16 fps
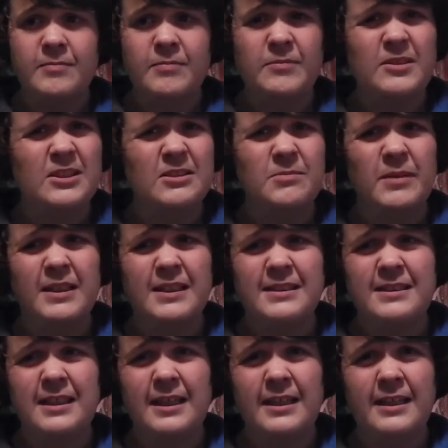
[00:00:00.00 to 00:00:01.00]
Just
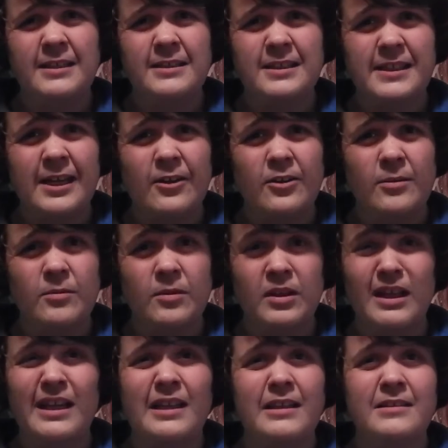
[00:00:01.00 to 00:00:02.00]
because it can scare them,
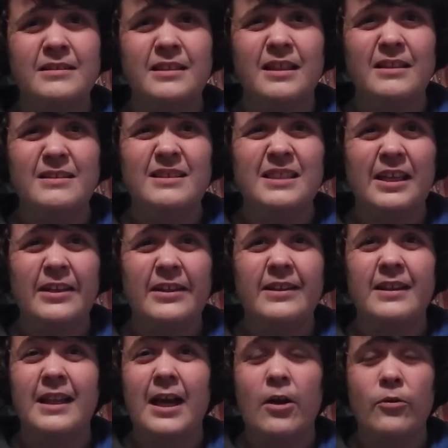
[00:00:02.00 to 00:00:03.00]

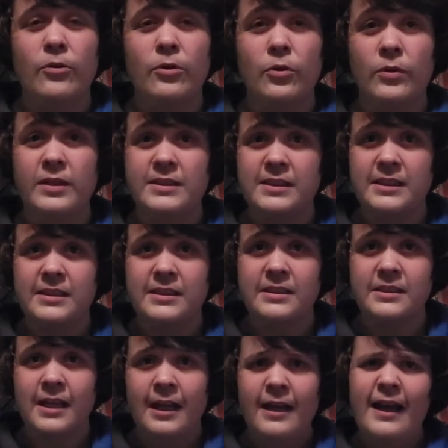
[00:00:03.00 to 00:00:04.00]
sudden loud noises.